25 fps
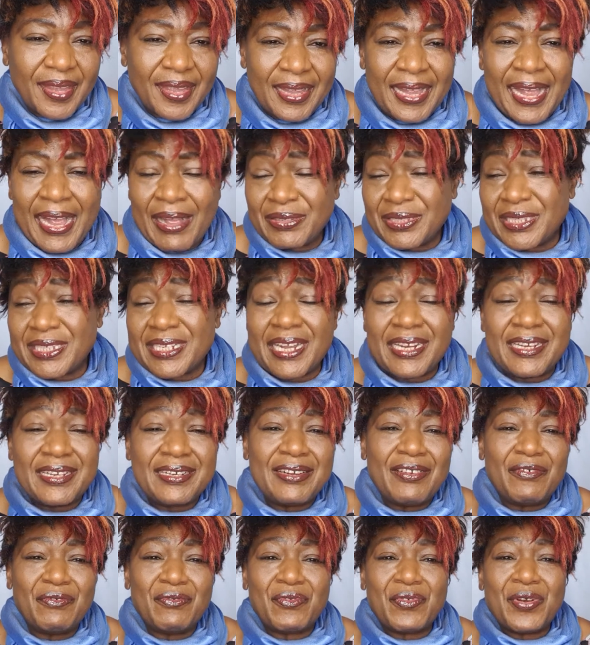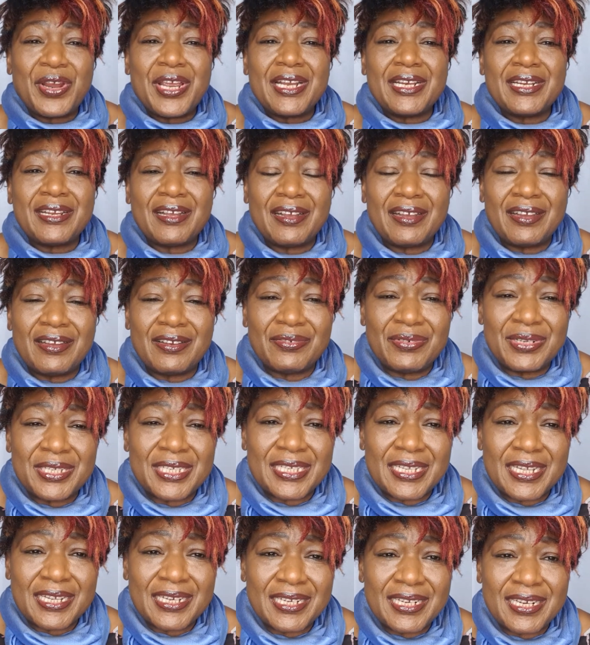I was telling a friend
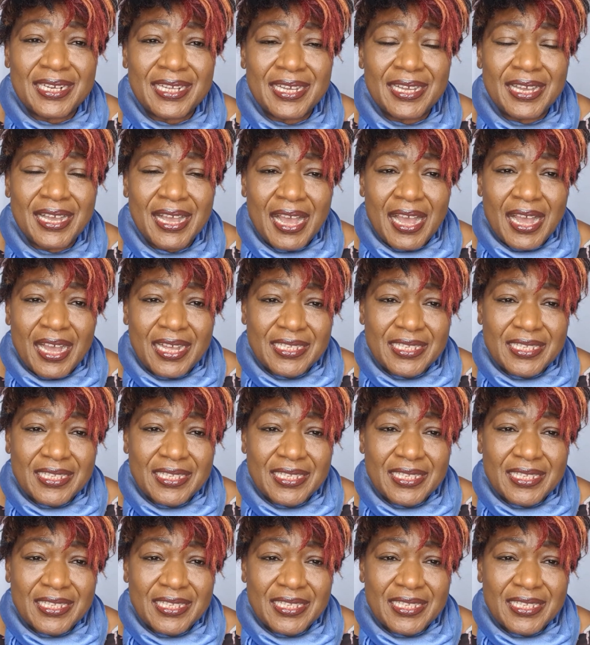recently,